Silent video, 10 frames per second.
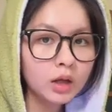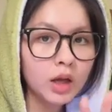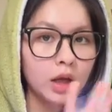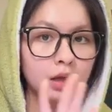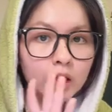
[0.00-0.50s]

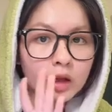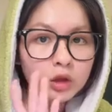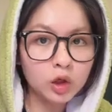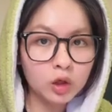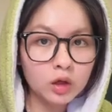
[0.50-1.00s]
and then
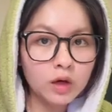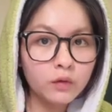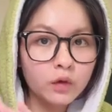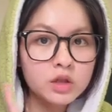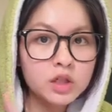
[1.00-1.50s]
cure it
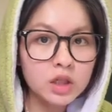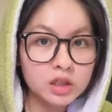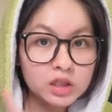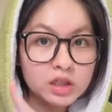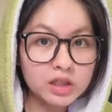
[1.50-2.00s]
for
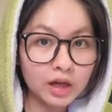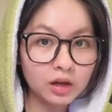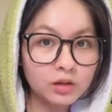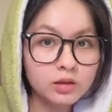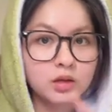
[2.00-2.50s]
60
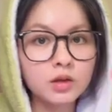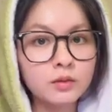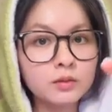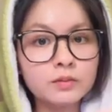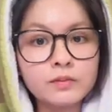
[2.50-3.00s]
seconds. I